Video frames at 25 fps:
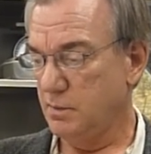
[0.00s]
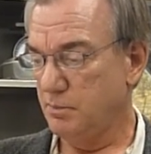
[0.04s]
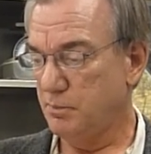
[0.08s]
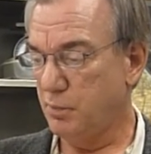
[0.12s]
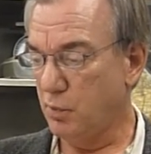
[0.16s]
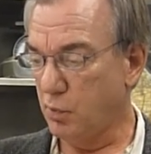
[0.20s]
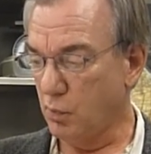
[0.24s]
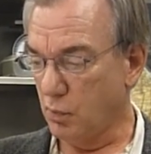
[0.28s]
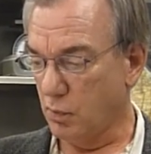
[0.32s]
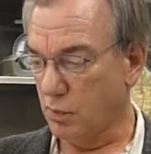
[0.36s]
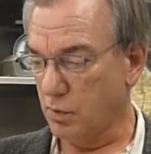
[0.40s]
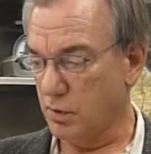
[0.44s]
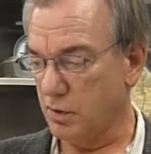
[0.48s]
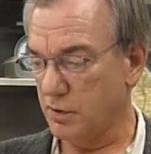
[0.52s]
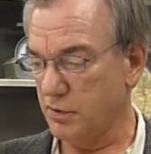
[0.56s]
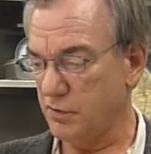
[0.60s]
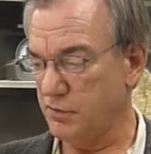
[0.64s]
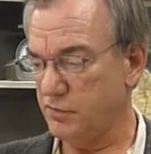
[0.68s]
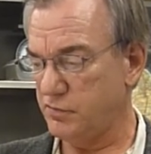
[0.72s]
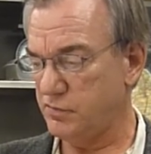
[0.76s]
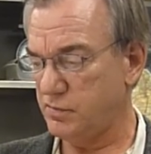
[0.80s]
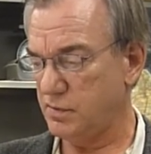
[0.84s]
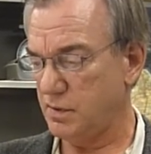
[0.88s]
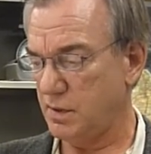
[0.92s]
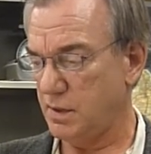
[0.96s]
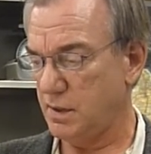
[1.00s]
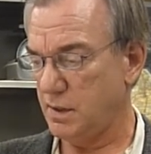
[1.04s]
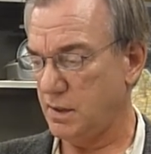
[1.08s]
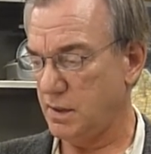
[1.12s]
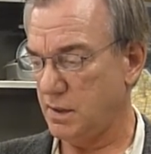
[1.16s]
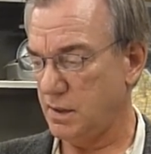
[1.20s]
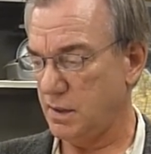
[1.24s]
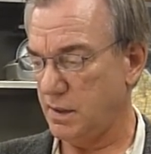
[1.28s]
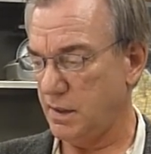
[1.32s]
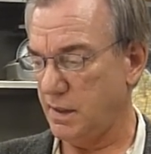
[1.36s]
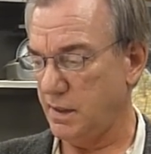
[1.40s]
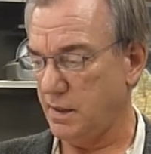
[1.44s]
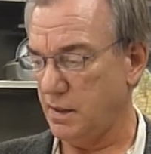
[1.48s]
pores
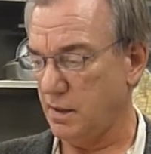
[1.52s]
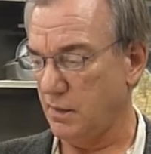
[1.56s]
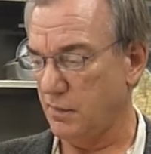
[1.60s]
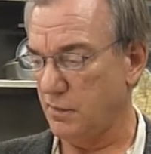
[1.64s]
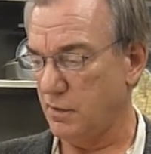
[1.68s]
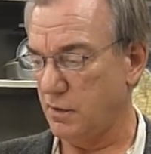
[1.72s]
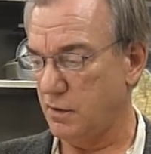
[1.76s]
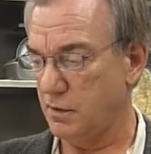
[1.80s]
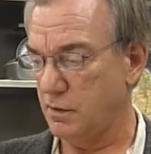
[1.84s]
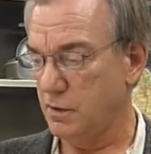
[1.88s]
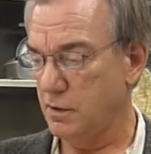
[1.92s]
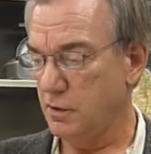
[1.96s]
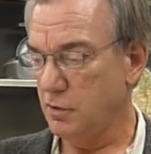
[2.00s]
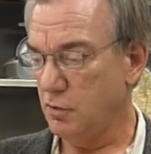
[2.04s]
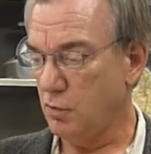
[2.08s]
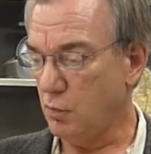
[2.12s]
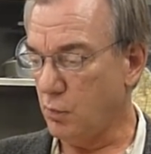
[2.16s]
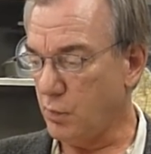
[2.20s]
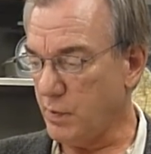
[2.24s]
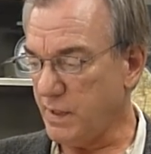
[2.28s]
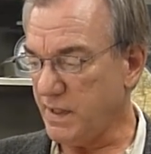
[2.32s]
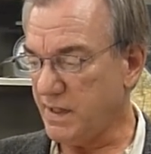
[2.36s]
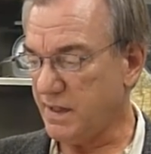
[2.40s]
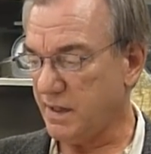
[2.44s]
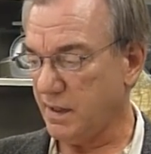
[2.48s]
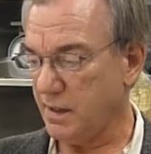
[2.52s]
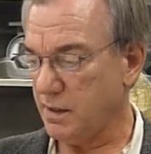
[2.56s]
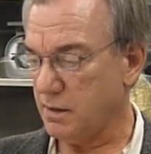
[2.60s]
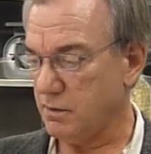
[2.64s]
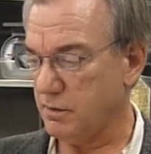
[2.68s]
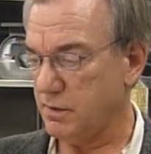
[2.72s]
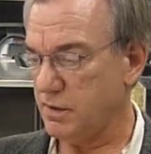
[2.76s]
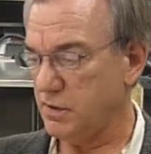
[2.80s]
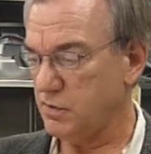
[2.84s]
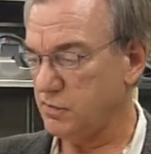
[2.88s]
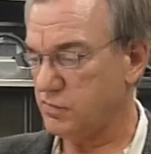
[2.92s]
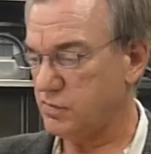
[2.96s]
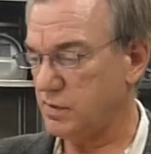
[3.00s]
uh, and other weak
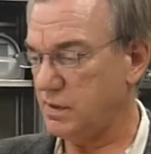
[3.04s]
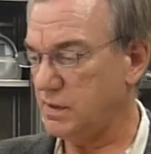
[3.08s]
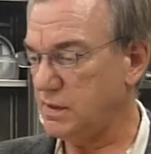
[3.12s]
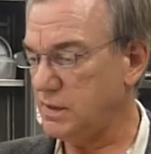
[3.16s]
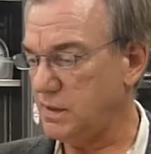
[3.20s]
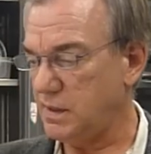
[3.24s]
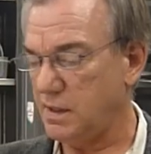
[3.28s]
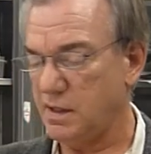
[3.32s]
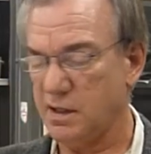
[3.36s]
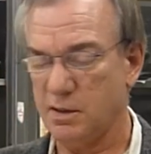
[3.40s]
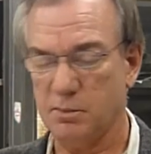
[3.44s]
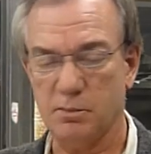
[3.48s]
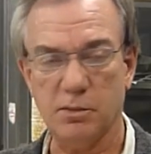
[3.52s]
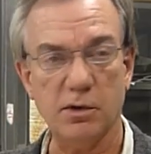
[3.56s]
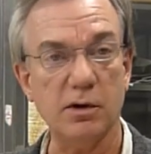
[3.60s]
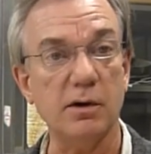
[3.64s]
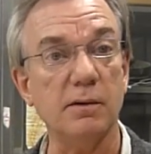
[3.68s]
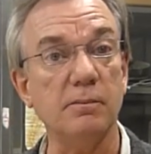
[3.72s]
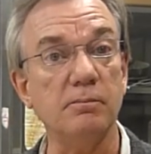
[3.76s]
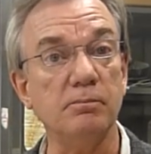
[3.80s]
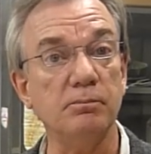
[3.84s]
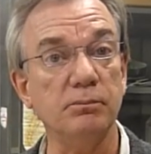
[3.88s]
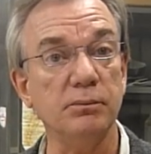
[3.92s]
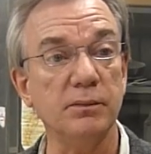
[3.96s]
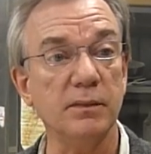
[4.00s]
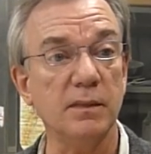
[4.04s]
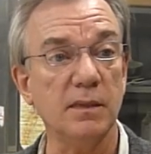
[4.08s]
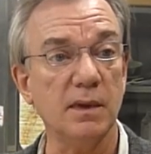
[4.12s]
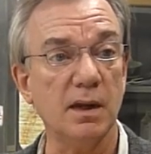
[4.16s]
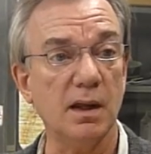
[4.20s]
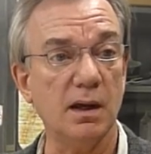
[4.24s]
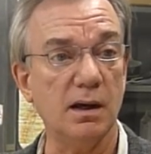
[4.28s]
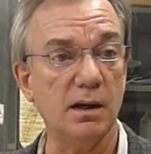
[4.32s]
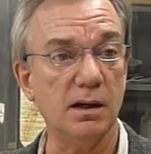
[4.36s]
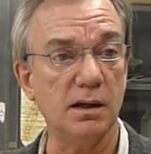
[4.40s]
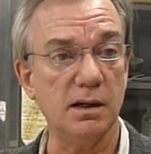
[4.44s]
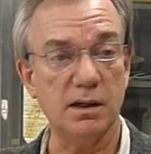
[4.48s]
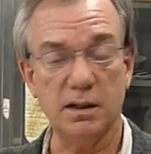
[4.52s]
areas in the amber
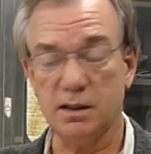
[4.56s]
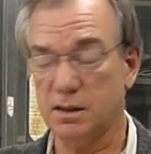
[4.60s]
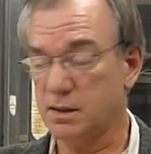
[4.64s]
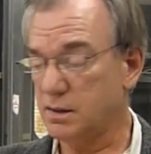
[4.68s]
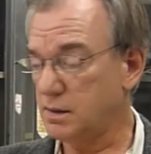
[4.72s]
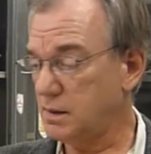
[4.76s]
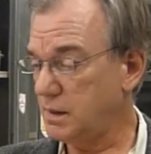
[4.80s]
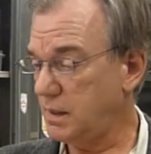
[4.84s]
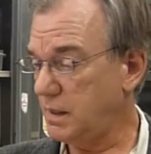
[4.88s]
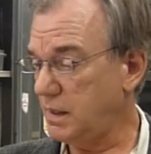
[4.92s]
uh,